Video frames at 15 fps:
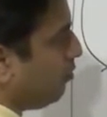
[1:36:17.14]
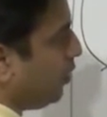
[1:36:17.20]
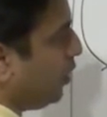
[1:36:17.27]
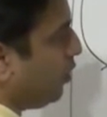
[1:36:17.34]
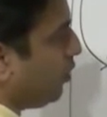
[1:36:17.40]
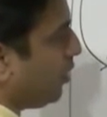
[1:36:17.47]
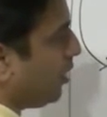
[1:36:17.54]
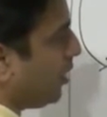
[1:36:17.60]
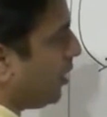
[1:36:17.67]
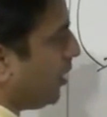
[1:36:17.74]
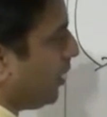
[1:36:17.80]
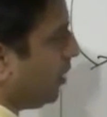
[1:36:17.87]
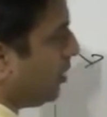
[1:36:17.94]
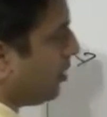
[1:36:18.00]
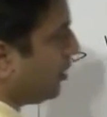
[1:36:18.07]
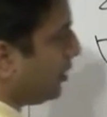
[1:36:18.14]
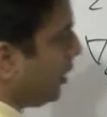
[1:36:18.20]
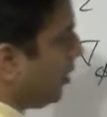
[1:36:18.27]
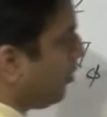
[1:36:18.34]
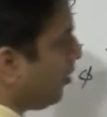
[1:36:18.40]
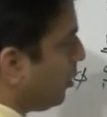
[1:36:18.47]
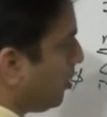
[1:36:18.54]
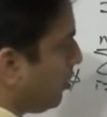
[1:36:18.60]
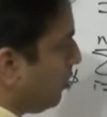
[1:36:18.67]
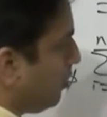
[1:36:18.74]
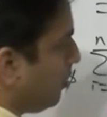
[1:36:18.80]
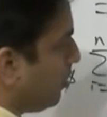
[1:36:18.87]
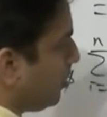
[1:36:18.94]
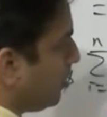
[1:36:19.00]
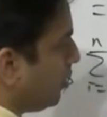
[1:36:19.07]
mu I is equal
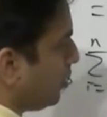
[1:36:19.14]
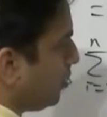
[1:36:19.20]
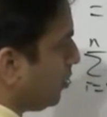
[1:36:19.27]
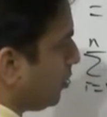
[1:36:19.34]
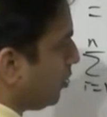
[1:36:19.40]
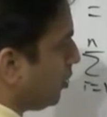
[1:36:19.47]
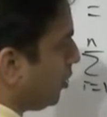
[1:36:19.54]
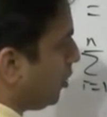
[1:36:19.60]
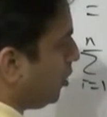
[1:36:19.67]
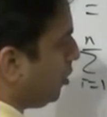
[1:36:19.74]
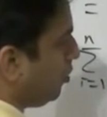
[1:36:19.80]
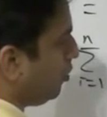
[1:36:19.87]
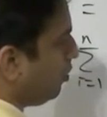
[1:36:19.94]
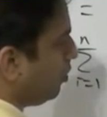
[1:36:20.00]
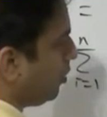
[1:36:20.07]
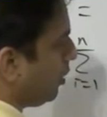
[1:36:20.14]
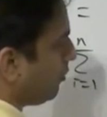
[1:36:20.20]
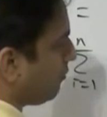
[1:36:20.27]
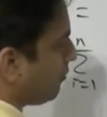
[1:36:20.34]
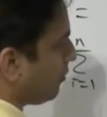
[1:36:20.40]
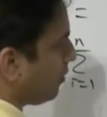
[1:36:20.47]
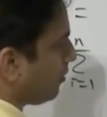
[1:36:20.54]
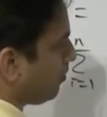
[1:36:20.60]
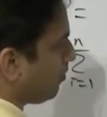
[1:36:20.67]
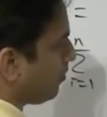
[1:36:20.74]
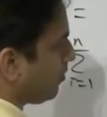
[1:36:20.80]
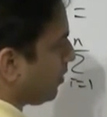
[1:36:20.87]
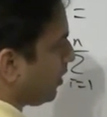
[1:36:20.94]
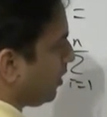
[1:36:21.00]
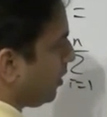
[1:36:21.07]
to q of
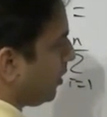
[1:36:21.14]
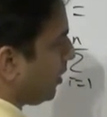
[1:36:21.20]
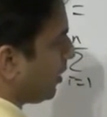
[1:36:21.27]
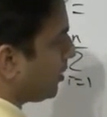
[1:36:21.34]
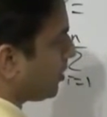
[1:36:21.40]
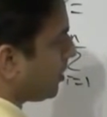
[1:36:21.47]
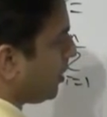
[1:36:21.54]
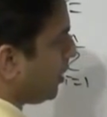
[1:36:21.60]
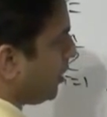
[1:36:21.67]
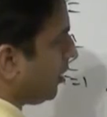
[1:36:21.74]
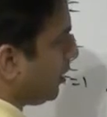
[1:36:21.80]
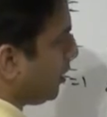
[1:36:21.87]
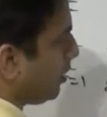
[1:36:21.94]
xi